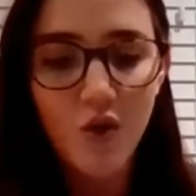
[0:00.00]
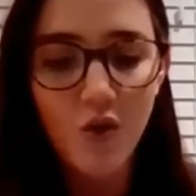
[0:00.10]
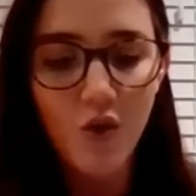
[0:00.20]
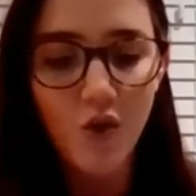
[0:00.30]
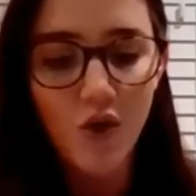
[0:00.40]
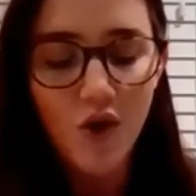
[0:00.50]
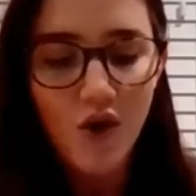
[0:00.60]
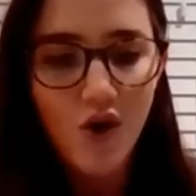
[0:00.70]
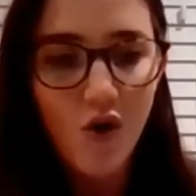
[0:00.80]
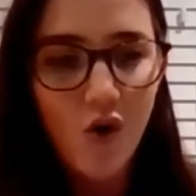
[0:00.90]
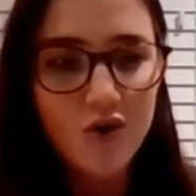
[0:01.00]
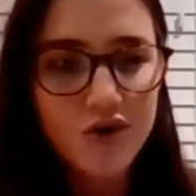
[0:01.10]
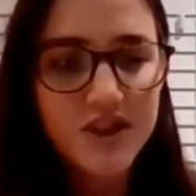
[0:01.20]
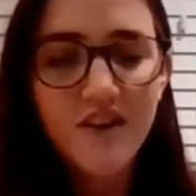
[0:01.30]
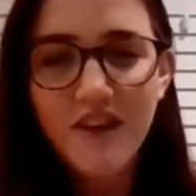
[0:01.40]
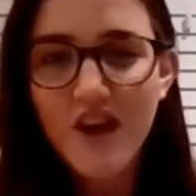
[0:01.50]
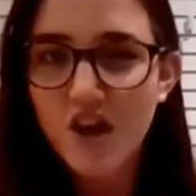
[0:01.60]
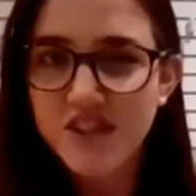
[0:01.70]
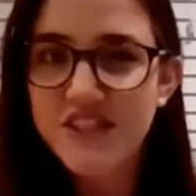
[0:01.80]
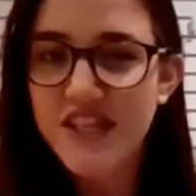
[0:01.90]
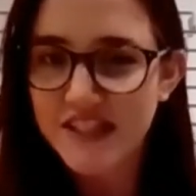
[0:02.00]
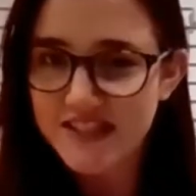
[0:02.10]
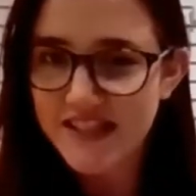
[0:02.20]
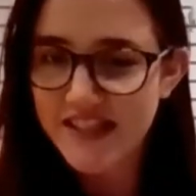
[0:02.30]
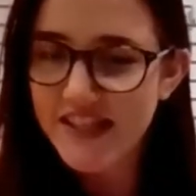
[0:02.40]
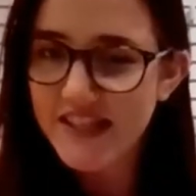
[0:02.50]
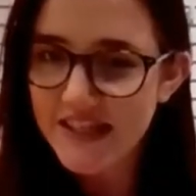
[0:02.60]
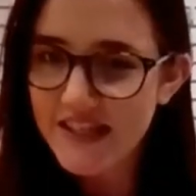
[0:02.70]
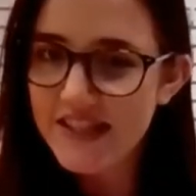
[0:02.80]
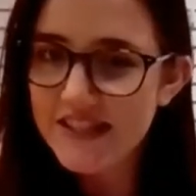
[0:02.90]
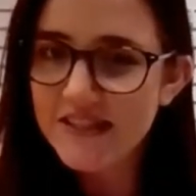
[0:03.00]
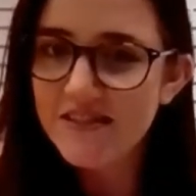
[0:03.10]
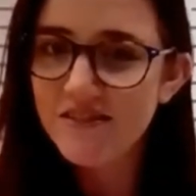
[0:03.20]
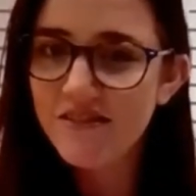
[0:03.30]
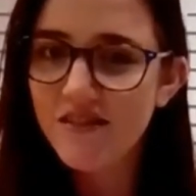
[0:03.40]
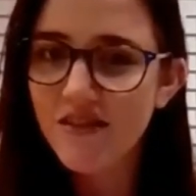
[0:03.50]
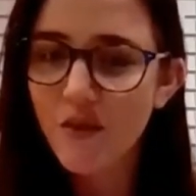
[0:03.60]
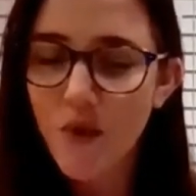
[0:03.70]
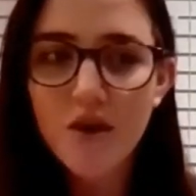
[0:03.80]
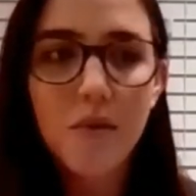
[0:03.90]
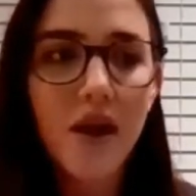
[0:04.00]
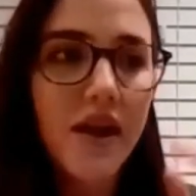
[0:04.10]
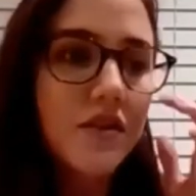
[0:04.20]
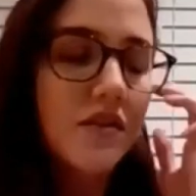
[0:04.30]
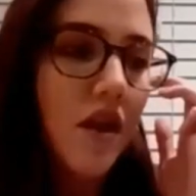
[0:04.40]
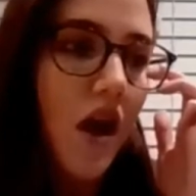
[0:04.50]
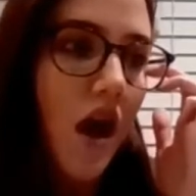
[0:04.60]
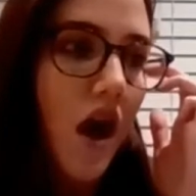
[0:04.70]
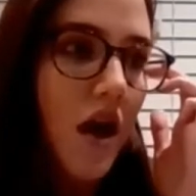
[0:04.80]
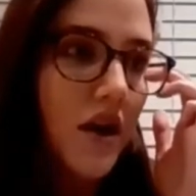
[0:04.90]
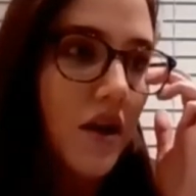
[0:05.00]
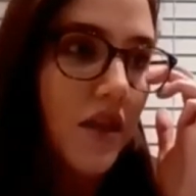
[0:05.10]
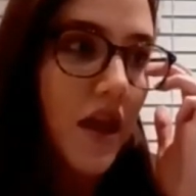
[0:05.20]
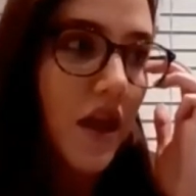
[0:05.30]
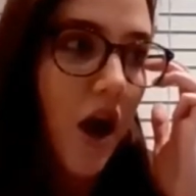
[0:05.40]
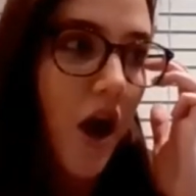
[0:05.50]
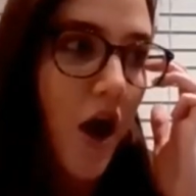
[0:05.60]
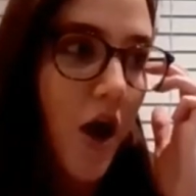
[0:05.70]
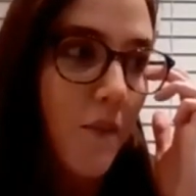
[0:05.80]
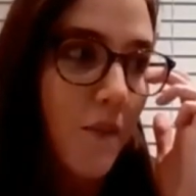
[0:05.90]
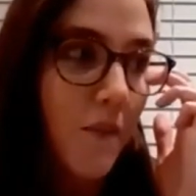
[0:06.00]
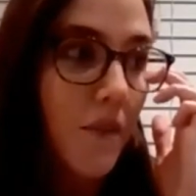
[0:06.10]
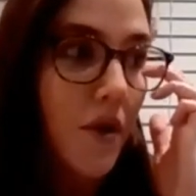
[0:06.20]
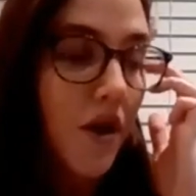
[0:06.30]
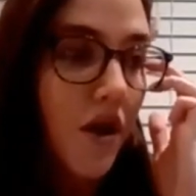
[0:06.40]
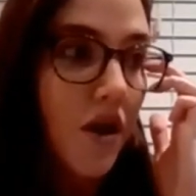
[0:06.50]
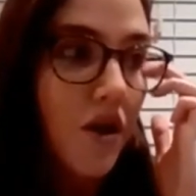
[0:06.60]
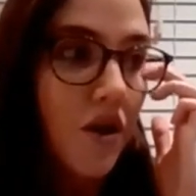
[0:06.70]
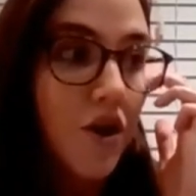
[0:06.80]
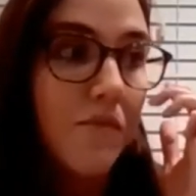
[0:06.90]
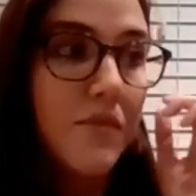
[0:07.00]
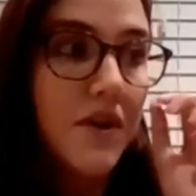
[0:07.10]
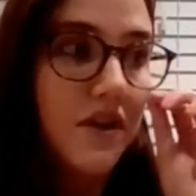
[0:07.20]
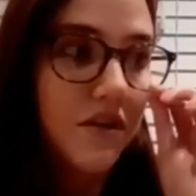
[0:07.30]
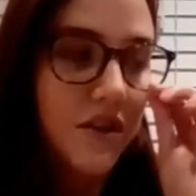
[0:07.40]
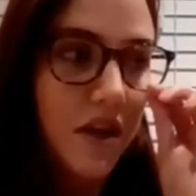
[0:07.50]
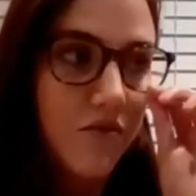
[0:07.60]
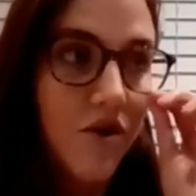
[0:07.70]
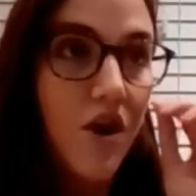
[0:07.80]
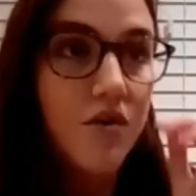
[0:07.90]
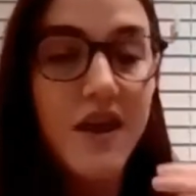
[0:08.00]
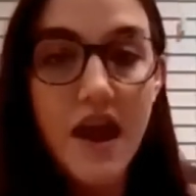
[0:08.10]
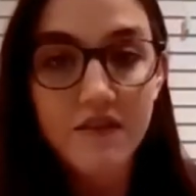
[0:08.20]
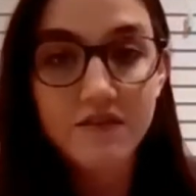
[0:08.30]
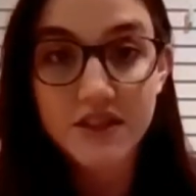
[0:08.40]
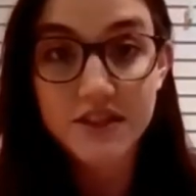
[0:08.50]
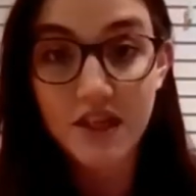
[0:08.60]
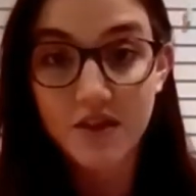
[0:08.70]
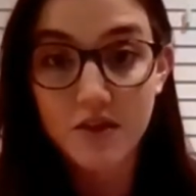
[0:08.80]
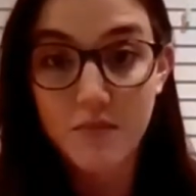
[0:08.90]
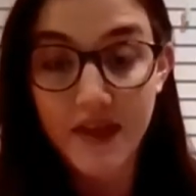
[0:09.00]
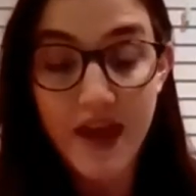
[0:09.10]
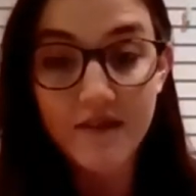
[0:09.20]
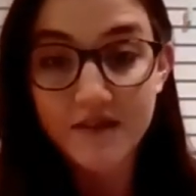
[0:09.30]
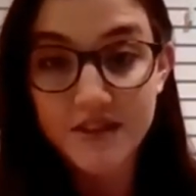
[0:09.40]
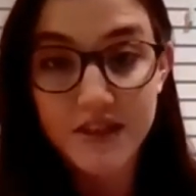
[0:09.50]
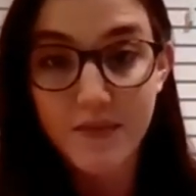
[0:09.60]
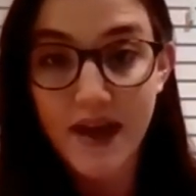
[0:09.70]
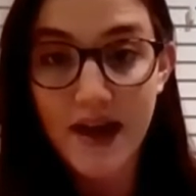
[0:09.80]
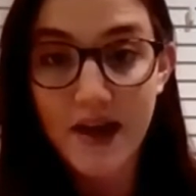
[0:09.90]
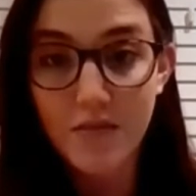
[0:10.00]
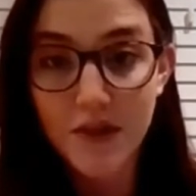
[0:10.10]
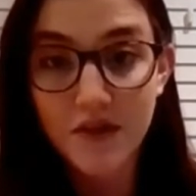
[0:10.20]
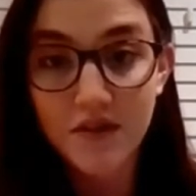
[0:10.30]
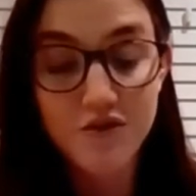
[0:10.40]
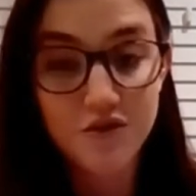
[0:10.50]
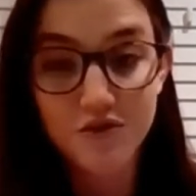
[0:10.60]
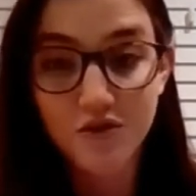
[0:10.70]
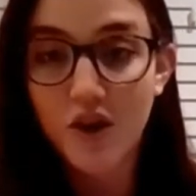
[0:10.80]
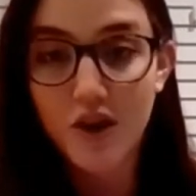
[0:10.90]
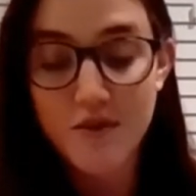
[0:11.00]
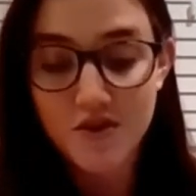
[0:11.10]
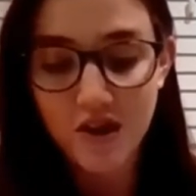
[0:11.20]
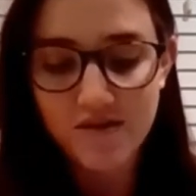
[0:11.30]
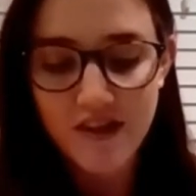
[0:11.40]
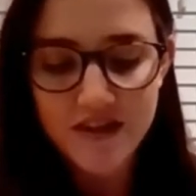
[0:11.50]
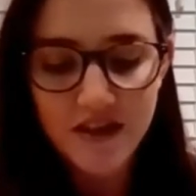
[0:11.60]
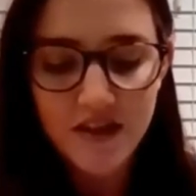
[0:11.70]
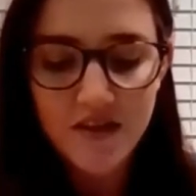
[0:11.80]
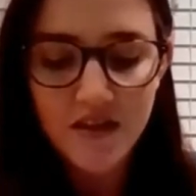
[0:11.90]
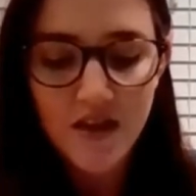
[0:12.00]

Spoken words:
or just kind of like hostility in the workplace. And I think companies now know they have to stand up and they have to stamp that out, because it's just not going to be tolerated.